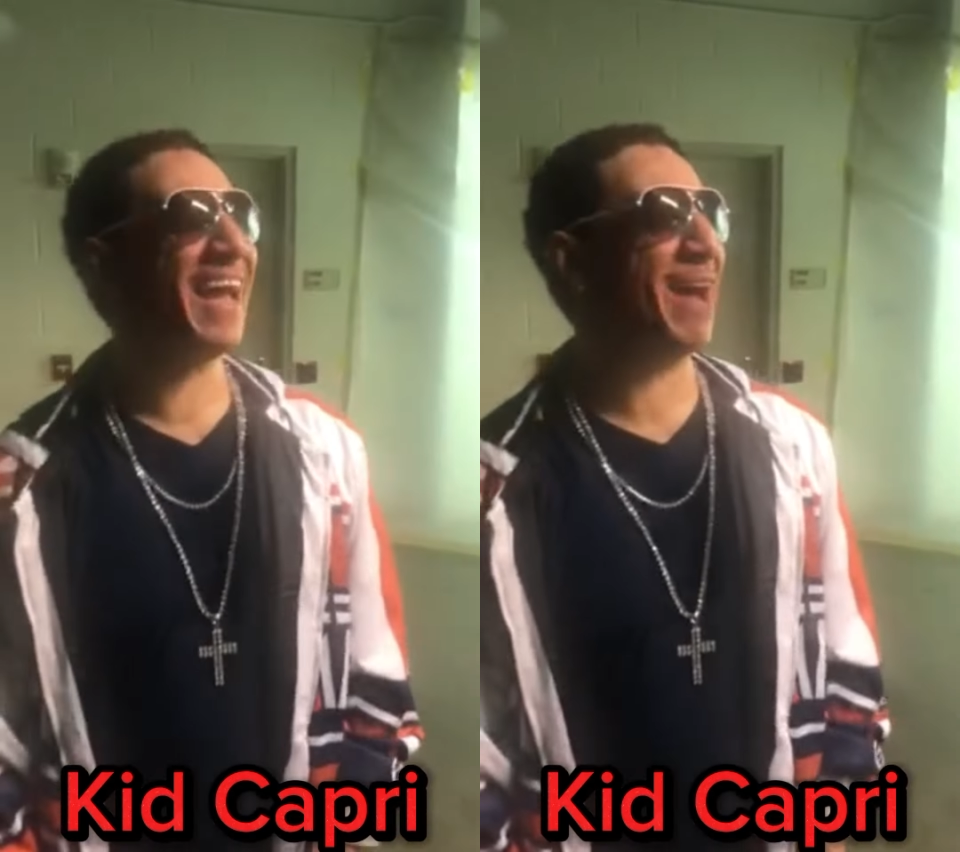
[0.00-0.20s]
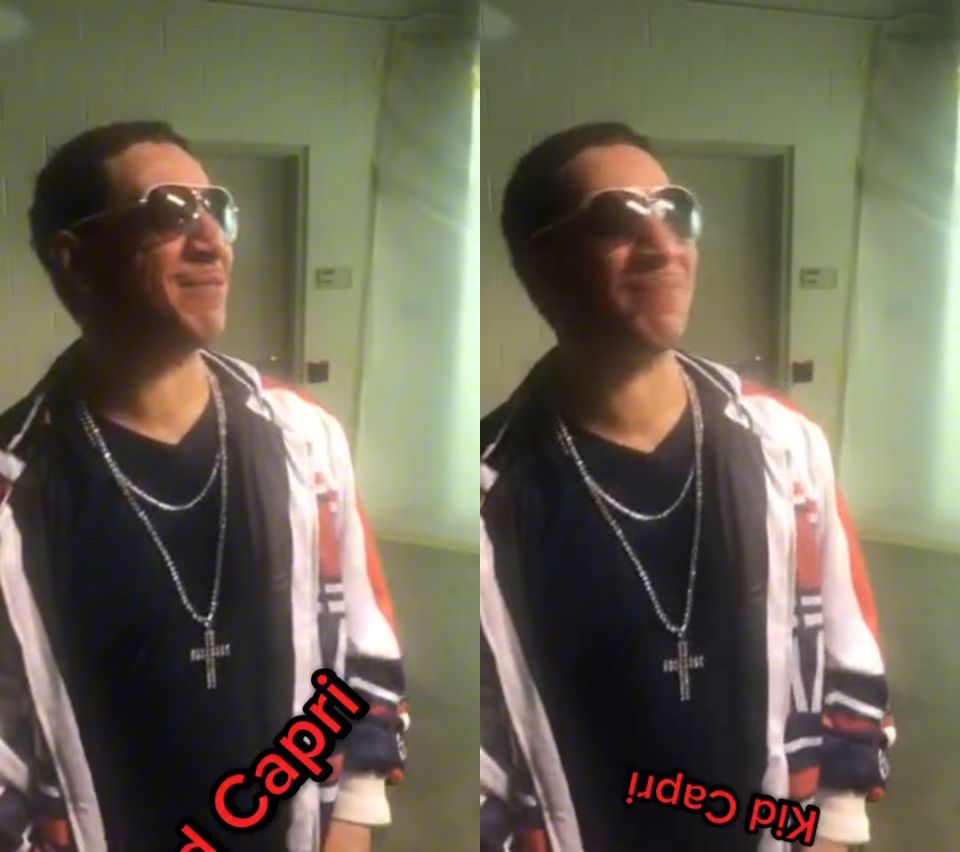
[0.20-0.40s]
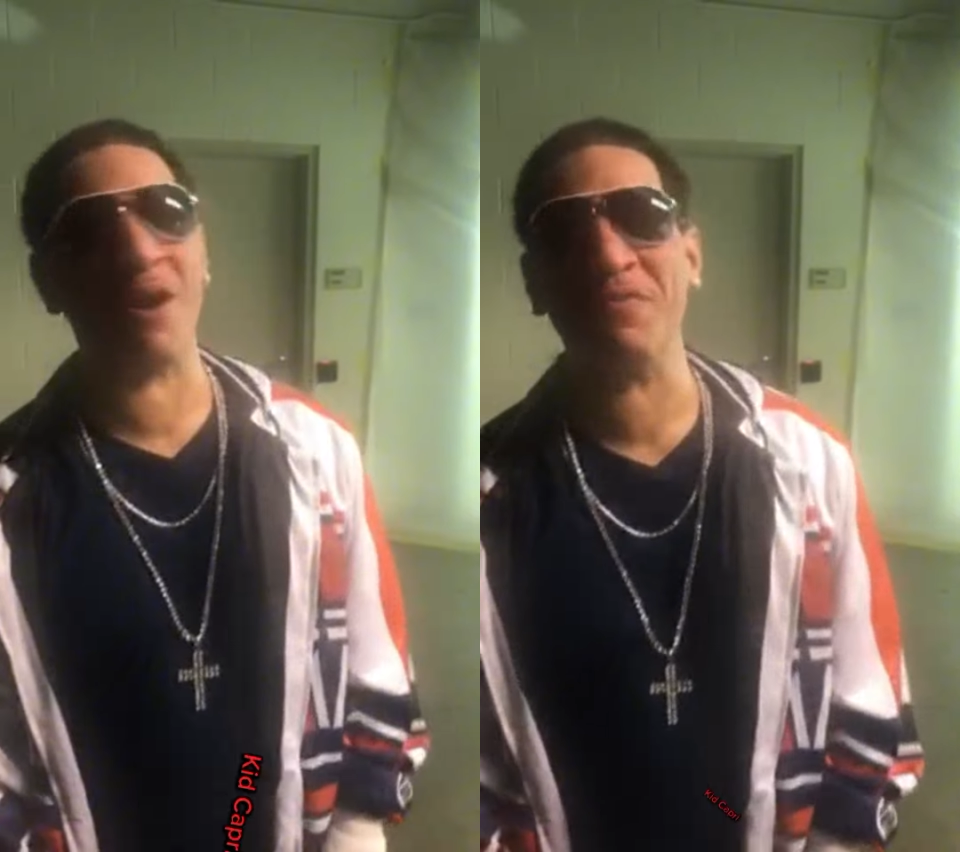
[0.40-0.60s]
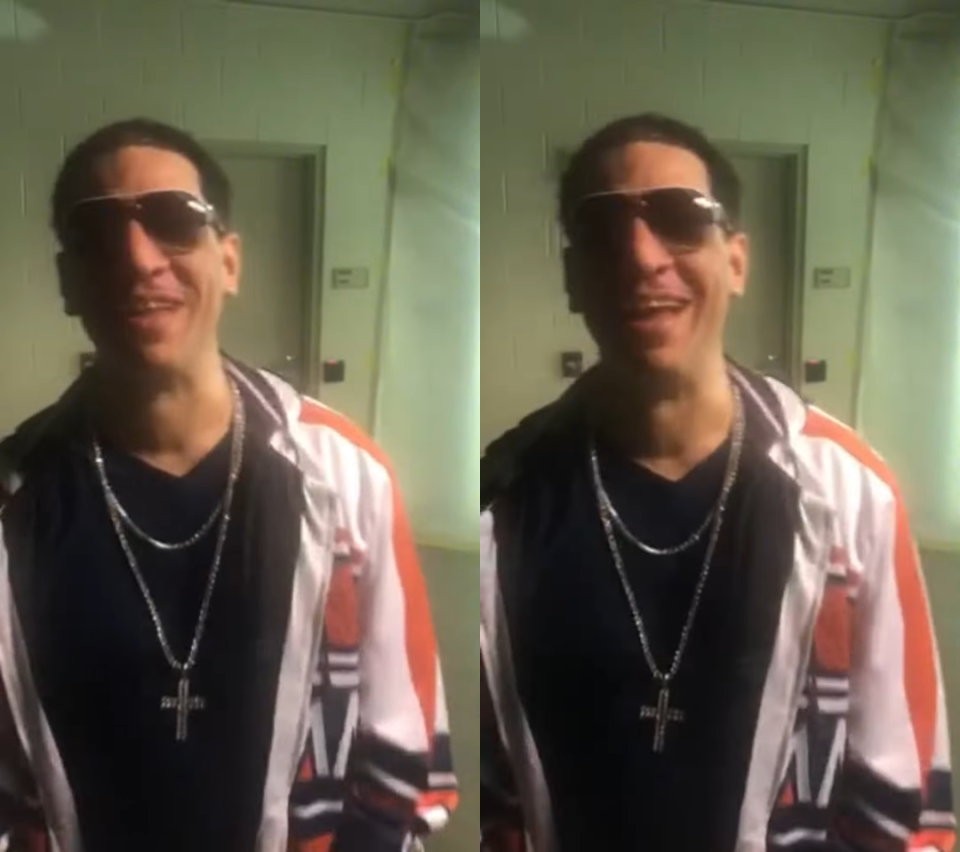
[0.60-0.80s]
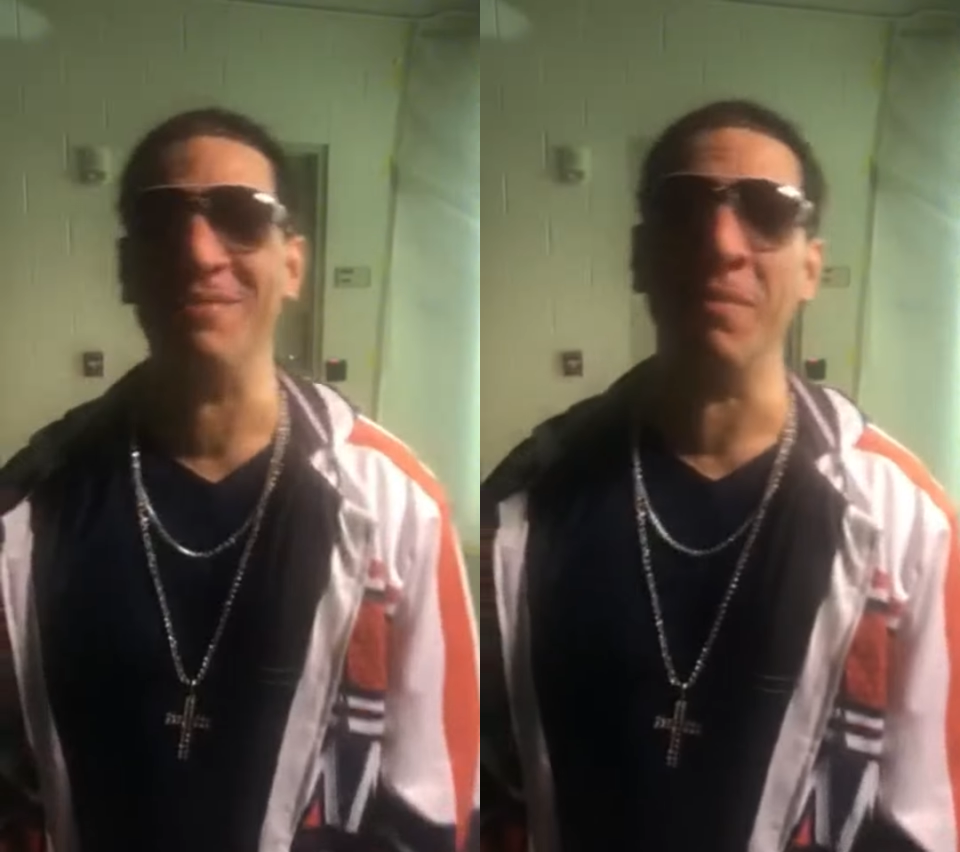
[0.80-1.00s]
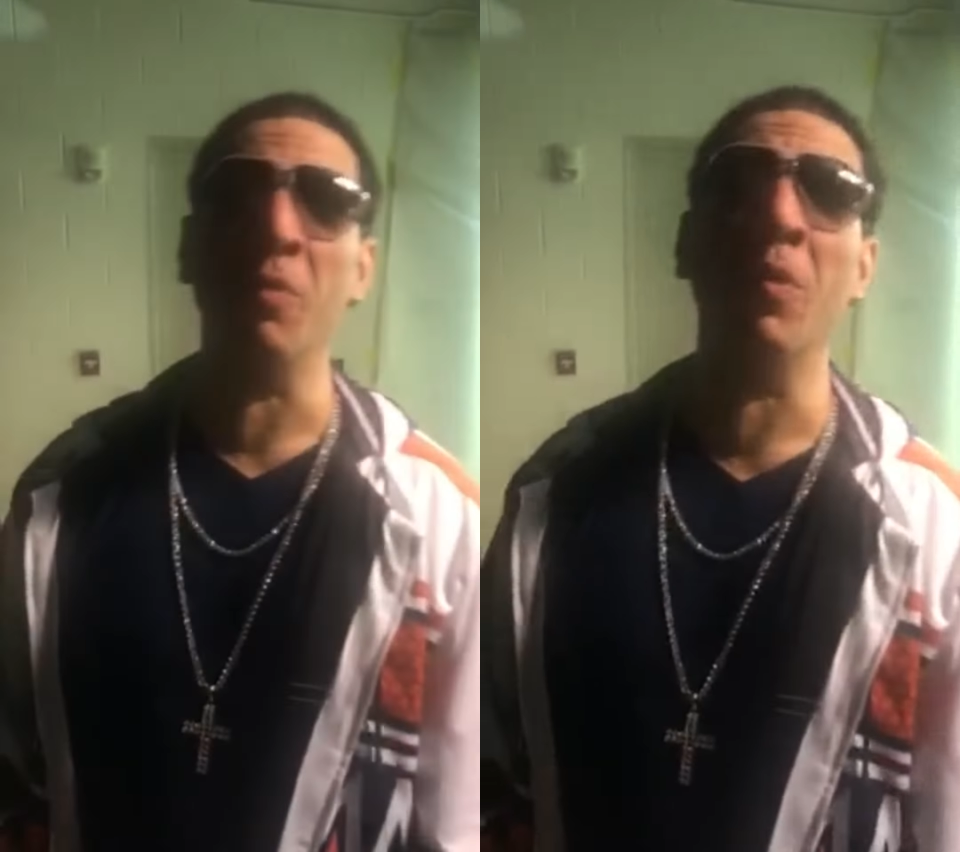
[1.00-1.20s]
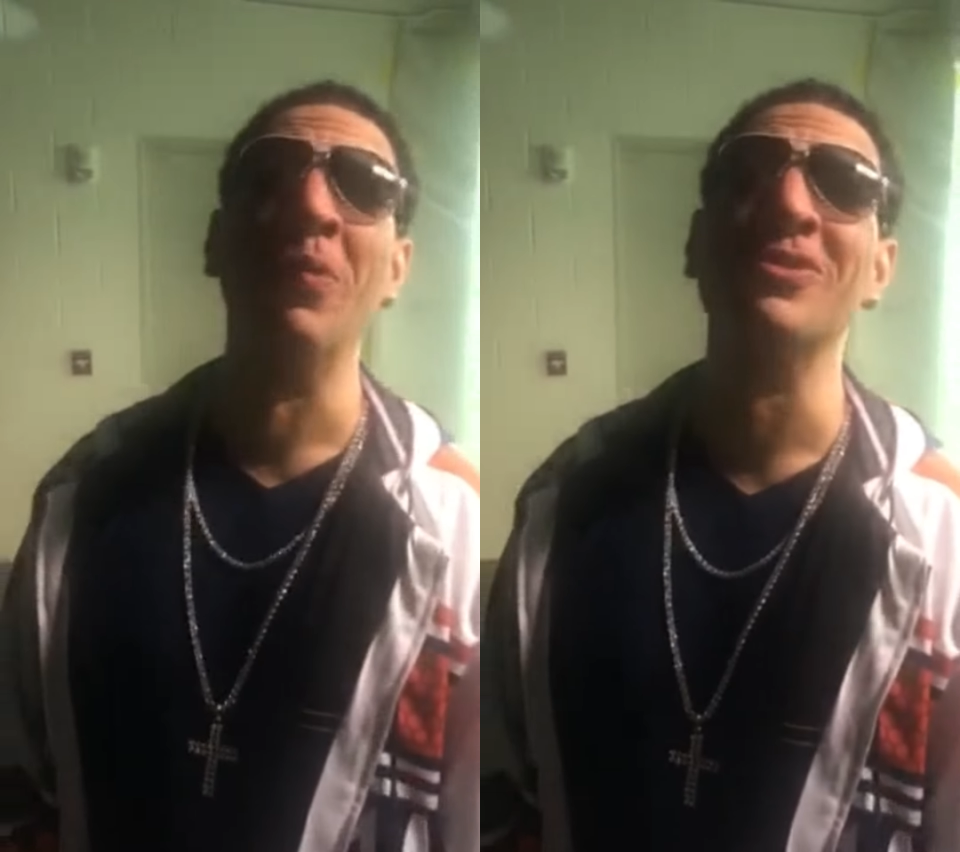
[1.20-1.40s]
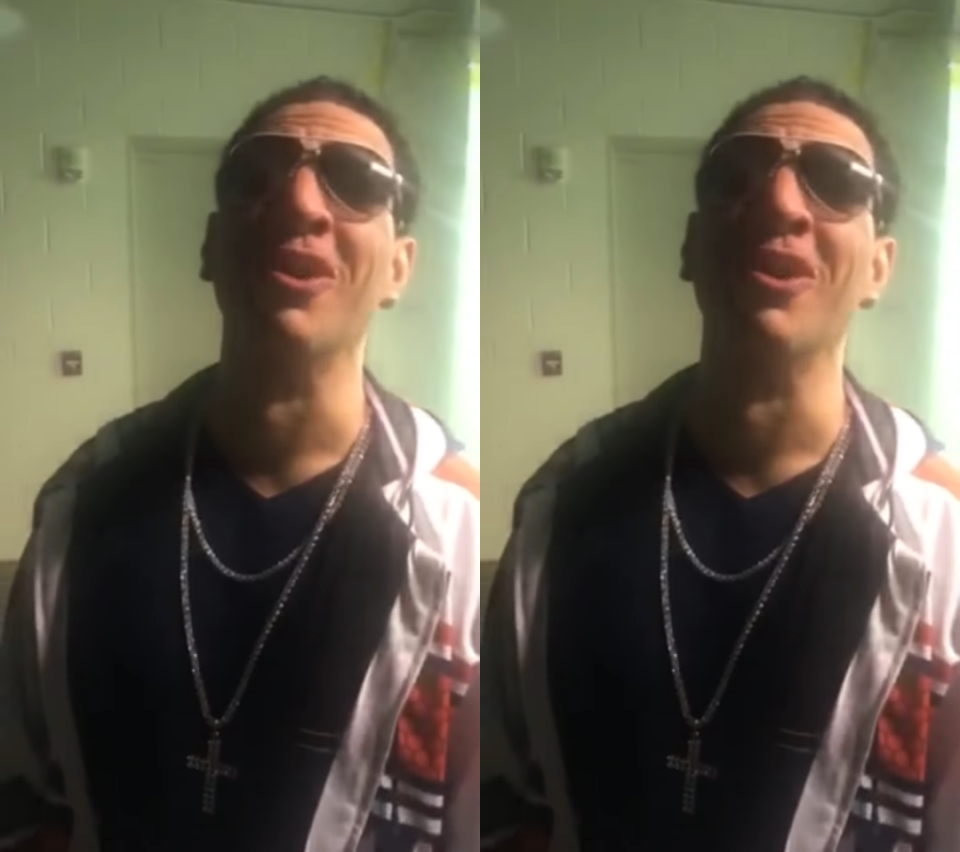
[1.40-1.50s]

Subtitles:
Happy birthday. Remember when we was